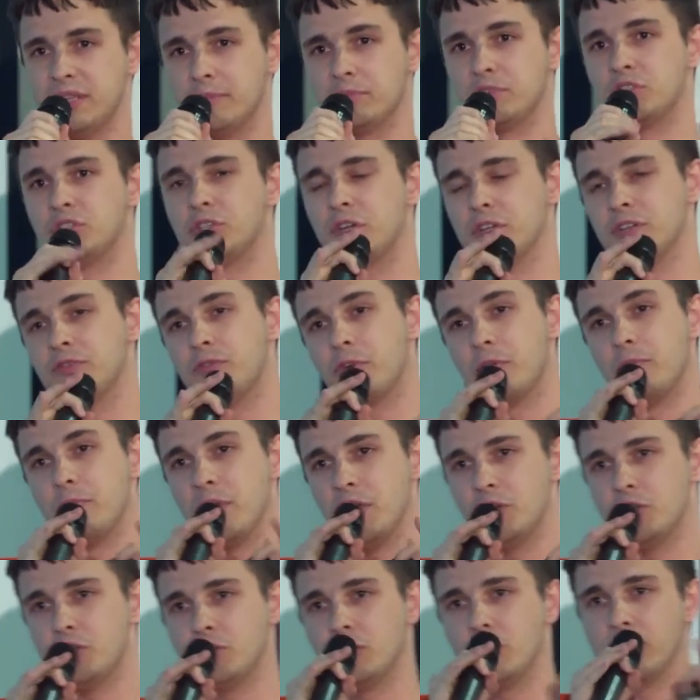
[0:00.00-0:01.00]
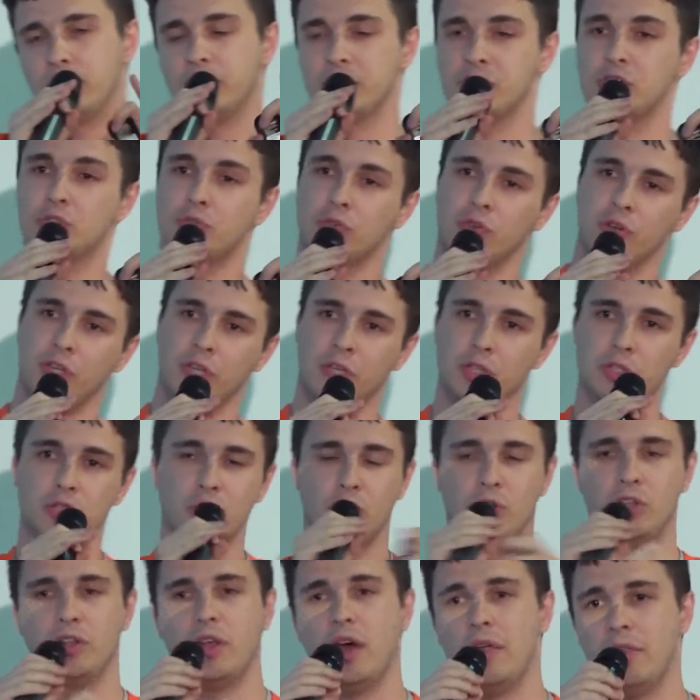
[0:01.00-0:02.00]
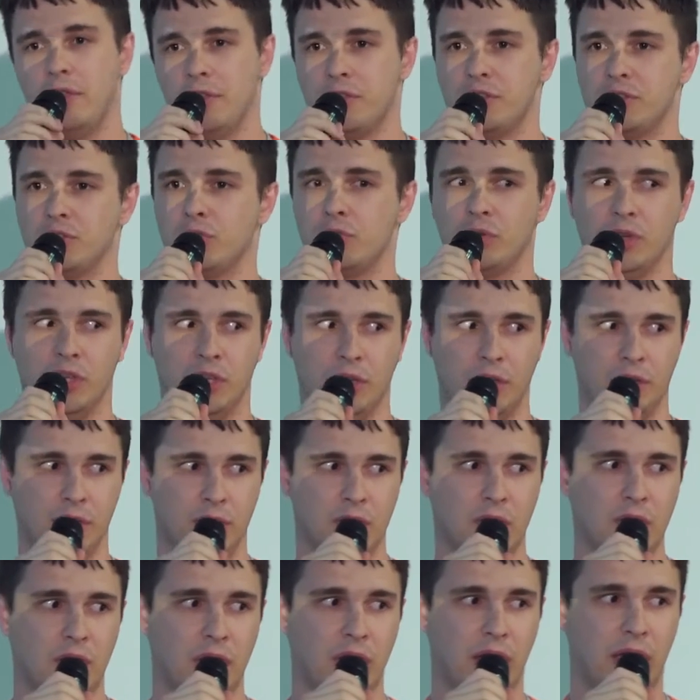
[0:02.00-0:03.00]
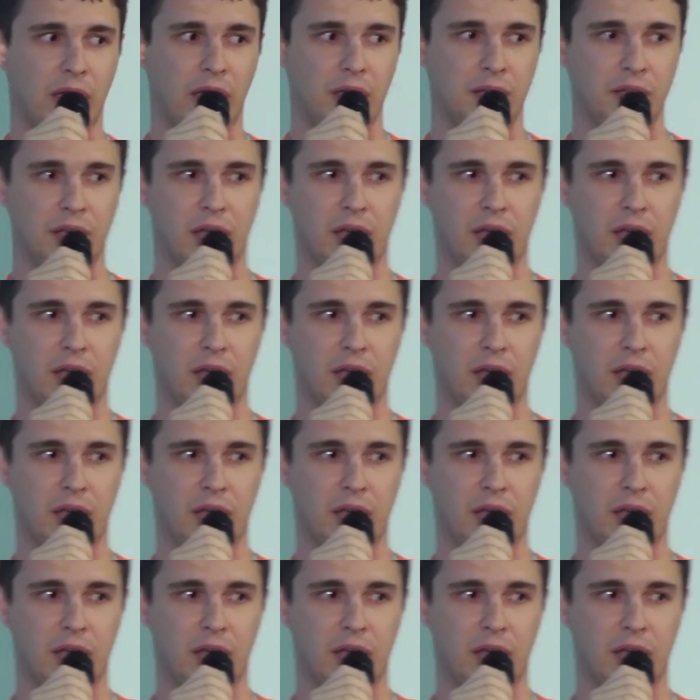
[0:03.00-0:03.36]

some transformation of a string to another string. And